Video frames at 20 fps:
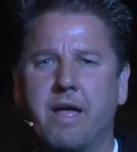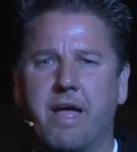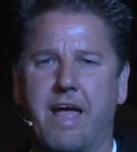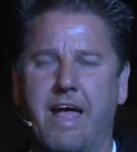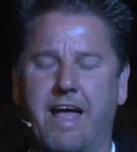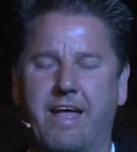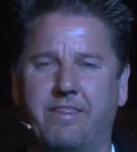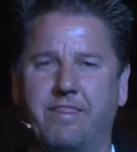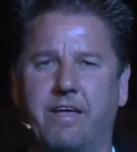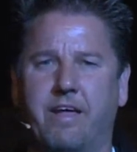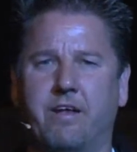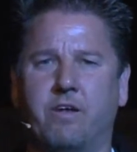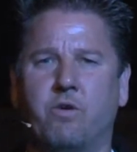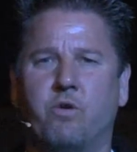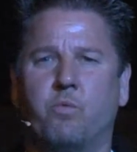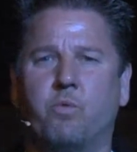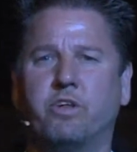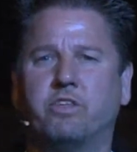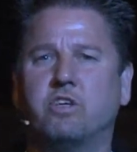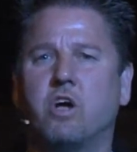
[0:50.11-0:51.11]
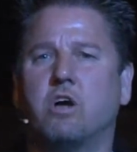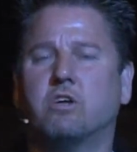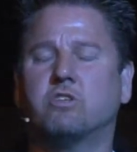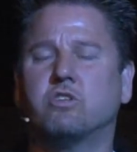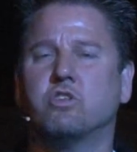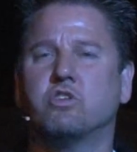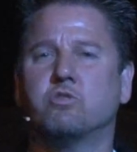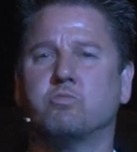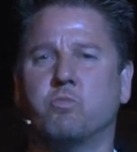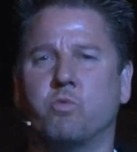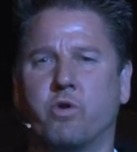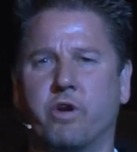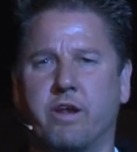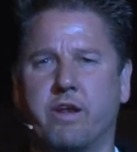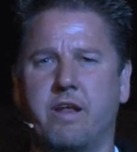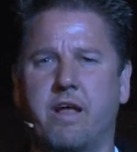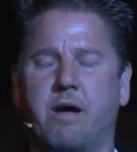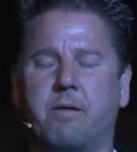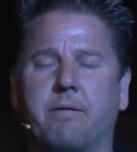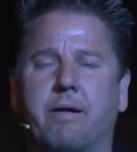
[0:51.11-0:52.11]
And then we talked this
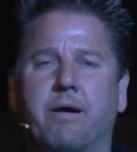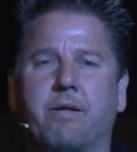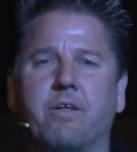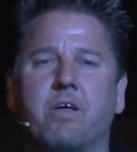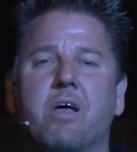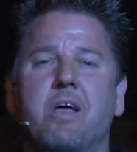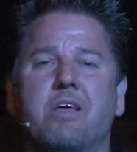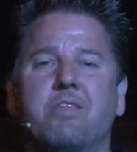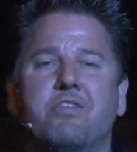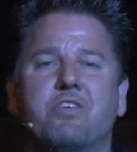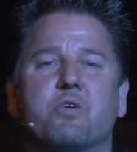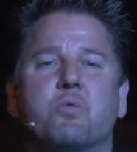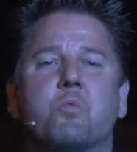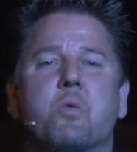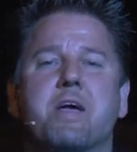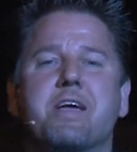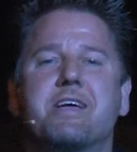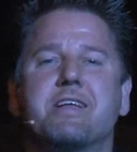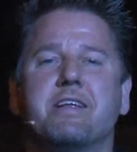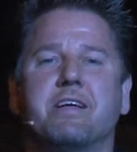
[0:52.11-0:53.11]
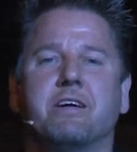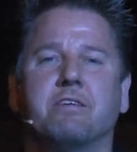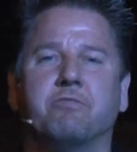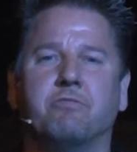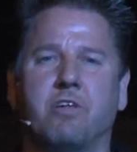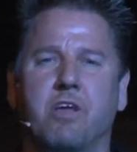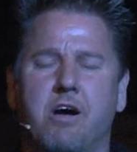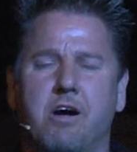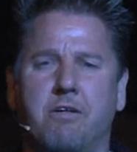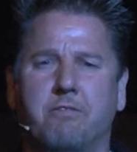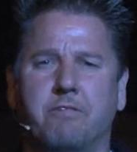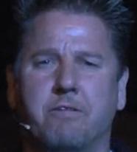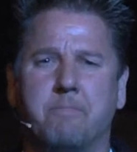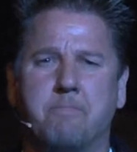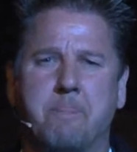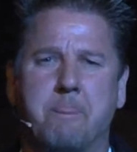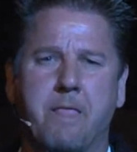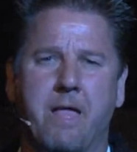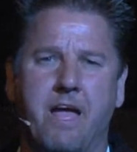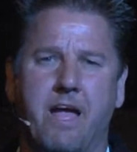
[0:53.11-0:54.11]
morning about the awakening of love
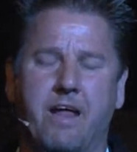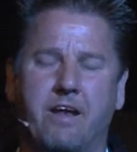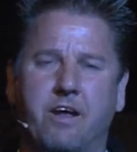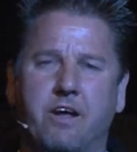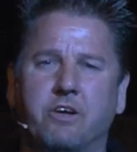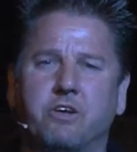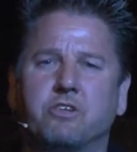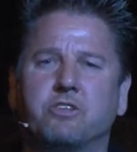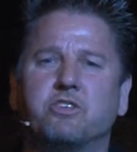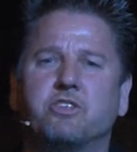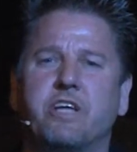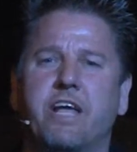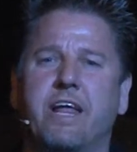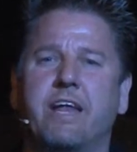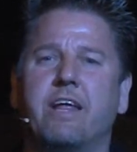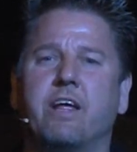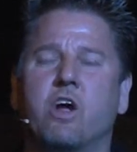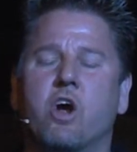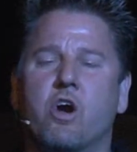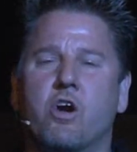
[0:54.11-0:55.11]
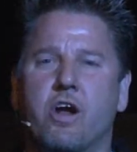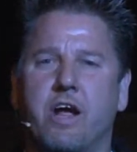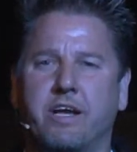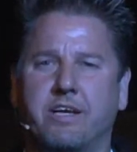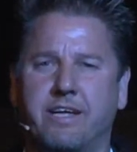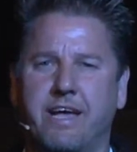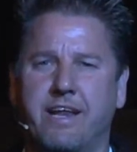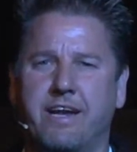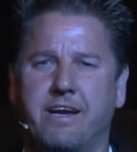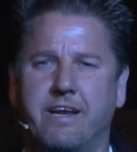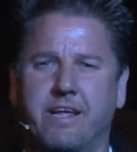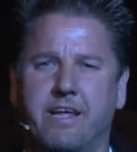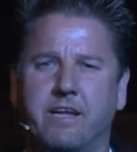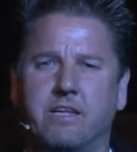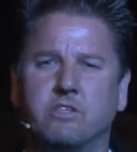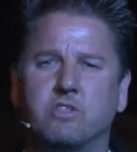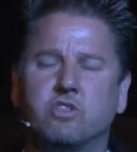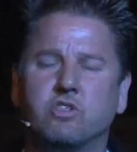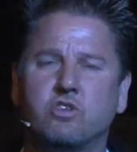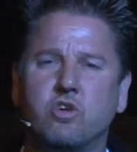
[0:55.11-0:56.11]
and understanding our identity. And
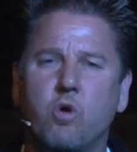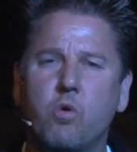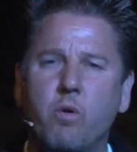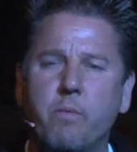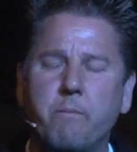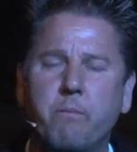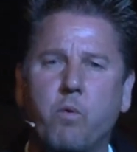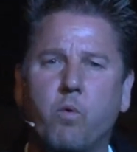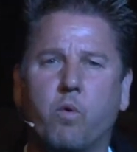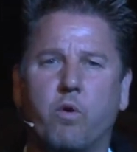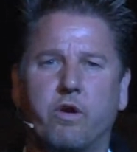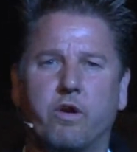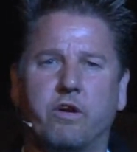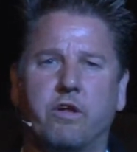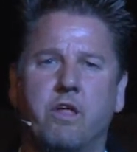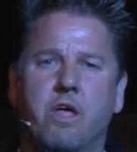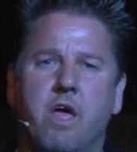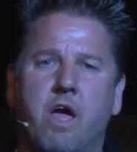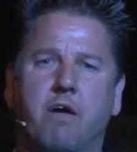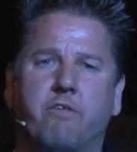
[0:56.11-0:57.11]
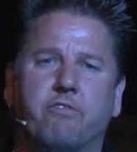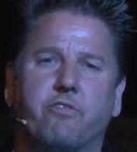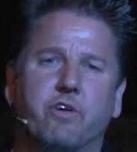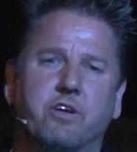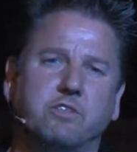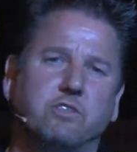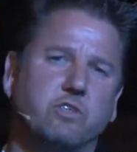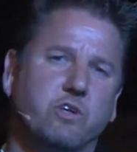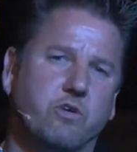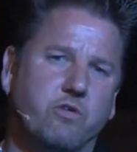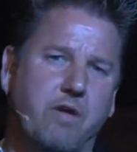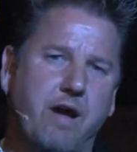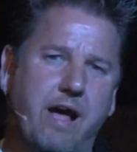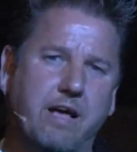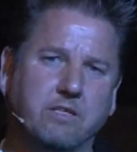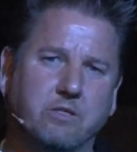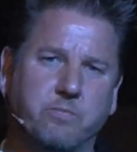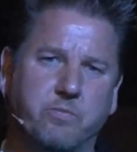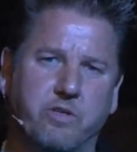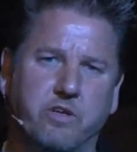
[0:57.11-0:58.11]
it's so important for us to
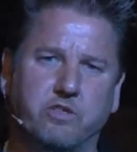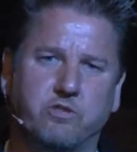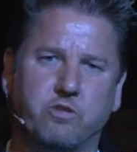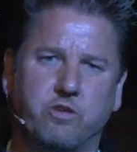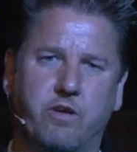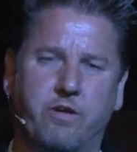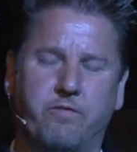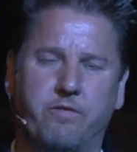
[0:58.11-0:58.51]
grasp this.